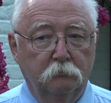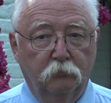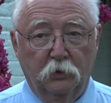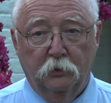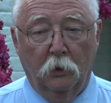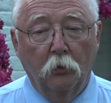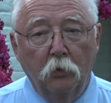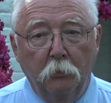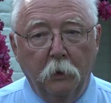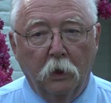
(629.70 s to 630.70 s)
what can
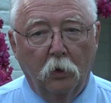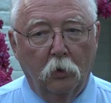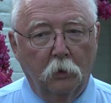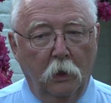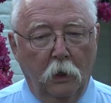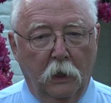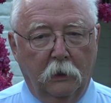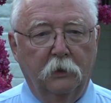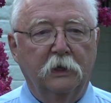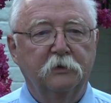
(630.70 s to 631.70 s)
only be called a
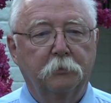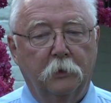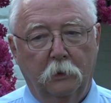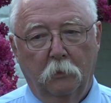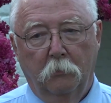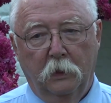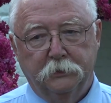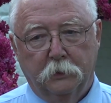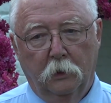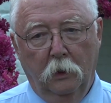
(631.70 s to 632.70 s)
desperate
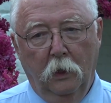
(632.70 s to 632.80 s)
measure.